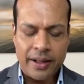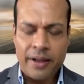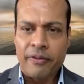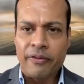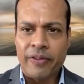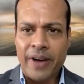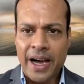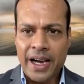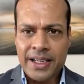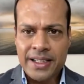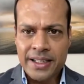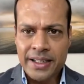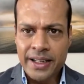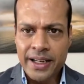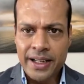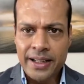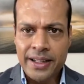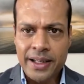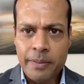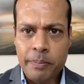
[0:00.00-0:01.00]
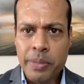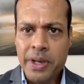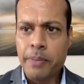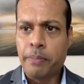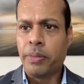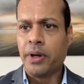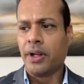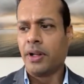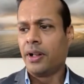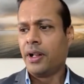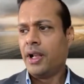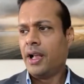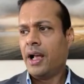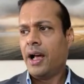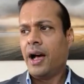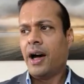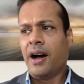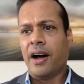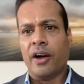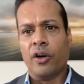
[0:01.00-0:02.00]
vaccinated people
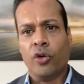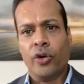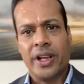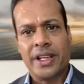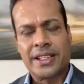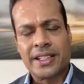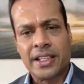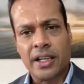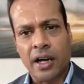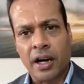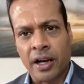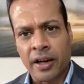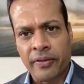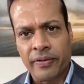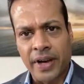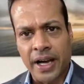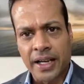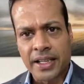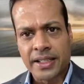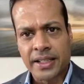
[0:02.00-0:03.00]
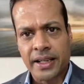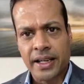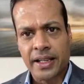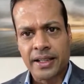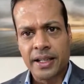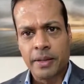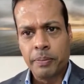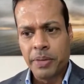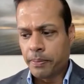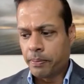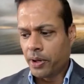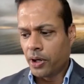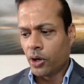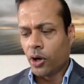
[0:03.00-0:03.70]
are a risk to unvaccinated people,